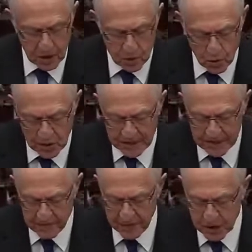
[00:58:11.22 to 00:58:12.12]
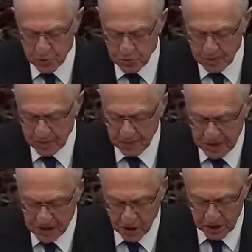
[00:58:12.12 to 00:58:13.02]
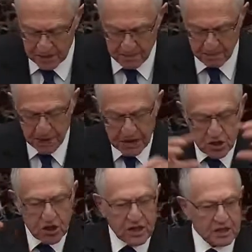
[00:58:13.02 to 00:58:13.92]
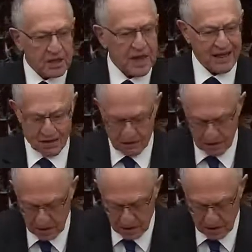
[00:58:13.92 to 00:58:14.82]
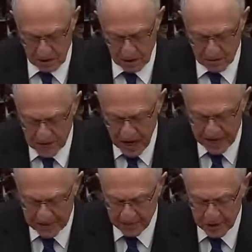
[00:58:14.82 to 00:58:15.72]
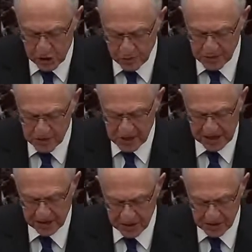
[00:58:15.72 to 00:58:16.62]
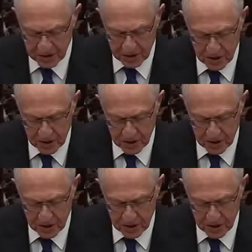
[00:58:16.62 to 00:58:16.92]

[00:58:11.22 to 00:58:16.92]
Nor can impeachment be based on a bunching together of non-impeachable sins,